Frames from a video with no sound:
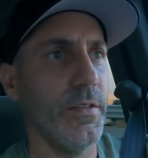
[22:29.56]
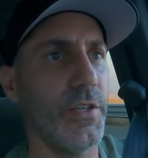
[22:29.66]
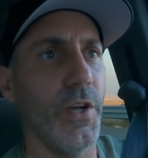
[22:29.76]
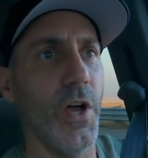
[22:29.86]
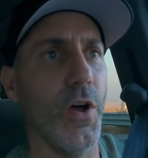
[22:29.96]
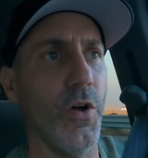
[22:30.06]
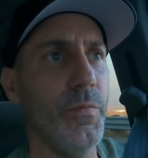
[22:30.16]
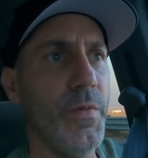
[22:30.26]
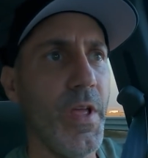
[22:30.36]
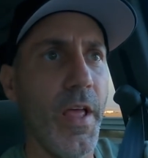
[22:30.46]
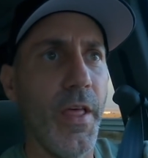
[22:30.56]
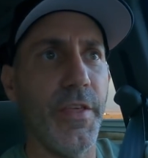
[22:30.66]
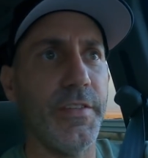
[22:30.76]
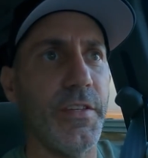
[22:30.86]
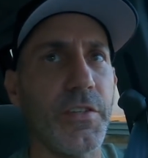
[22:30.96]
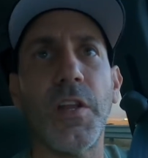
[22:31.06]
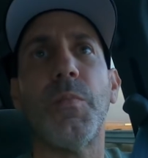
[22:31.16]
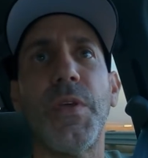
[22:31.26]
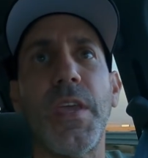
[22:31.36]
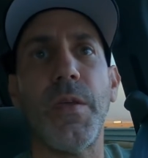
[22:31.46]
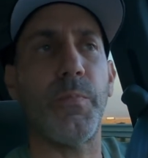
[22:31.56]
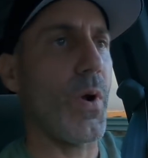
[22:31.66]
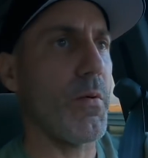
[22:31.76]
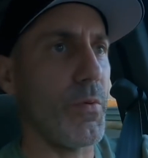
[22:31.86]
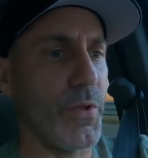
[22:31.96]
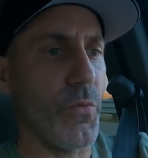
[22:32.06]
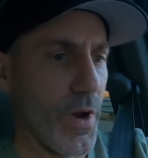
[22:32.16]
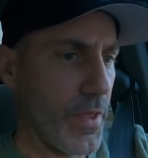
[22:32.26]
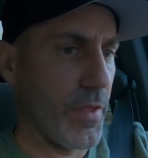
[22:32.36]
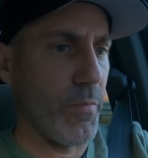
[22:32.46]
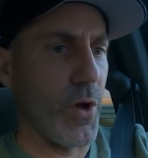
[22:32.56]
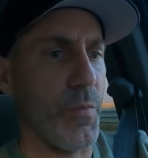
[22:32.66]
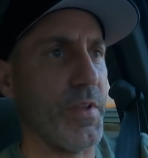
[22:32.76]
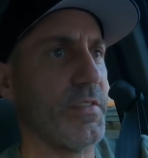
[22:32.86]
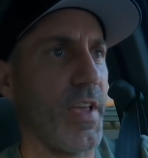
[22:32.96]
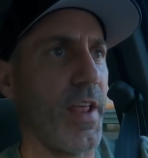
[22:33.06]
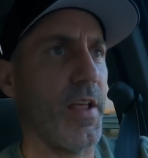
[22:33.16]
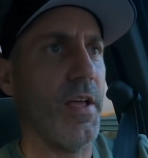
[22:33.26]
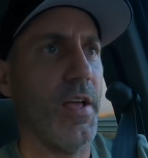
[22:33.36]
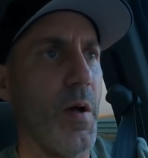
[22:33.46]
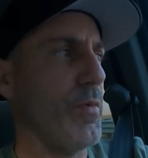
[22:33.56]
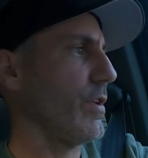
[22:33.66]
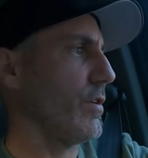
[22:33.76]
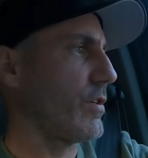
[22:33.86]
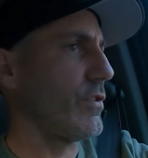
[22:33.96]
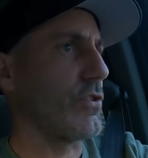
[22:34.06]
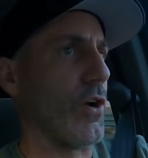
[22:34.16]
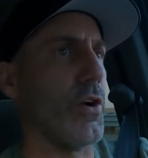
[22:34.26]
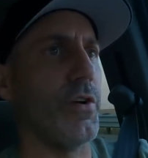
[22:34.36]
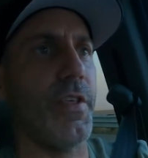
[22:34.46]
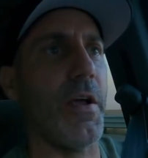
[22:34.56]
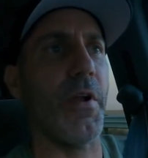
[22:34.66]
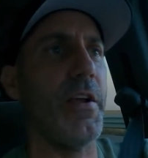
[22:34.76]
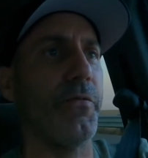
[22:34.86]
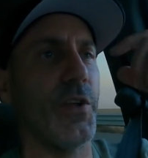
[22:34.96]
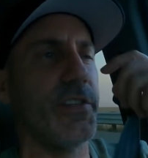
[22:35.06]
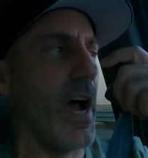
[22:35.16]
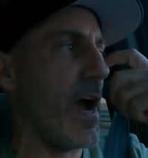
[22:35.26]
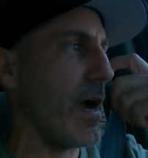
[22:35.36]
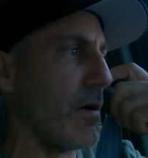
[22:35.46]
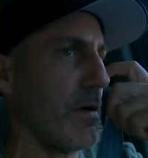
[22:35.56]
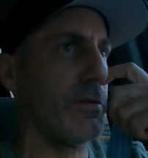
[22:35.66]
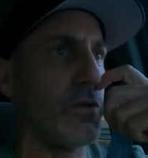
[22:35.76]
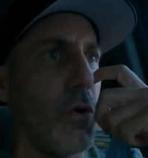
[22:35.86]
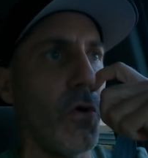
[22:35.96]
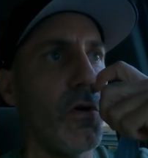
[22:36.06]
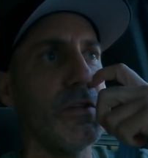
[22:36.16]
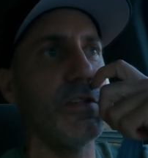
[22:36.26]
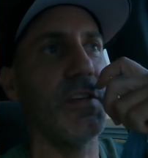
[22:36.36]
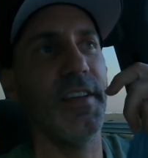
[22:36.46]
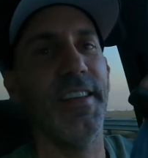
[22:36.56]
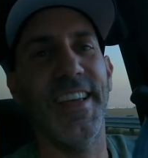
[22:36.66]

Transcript: to home. This is going to be probably one of the moments that I'm a little concerned. That right front tire is cords,